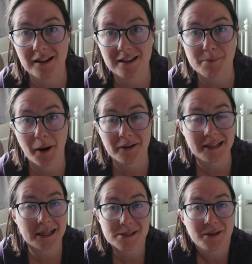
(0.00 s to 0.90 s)
because apparently
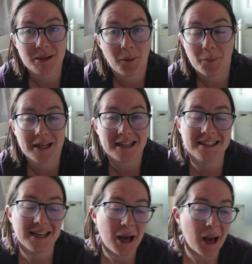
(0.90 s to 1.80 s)
that's really popular
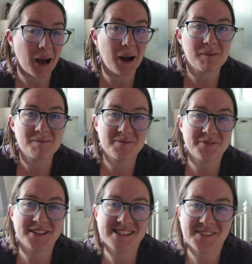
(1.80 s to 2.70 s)

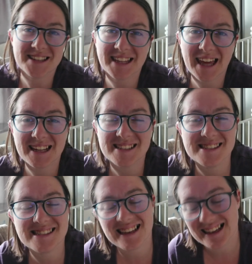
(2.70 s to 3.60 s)
with kids.